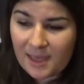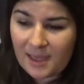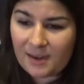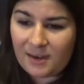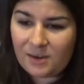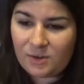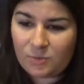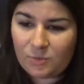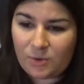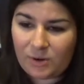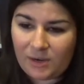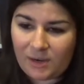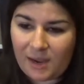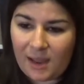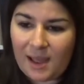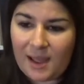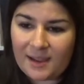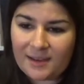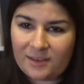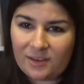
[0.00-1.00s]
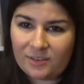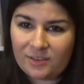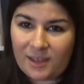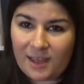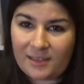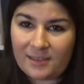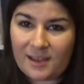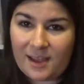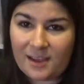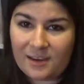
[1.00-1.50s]
and it relied on
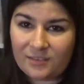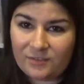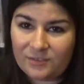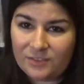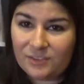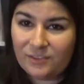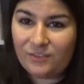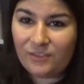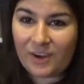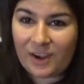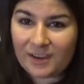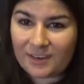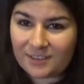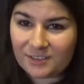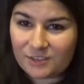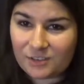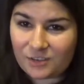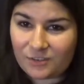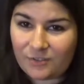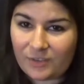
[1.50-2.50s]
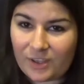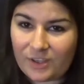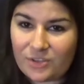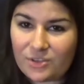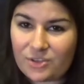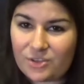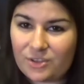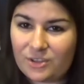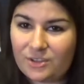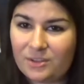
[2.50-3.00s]
that kind of divine
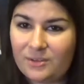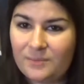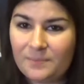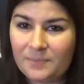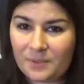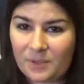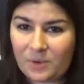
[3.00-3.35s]
intervention,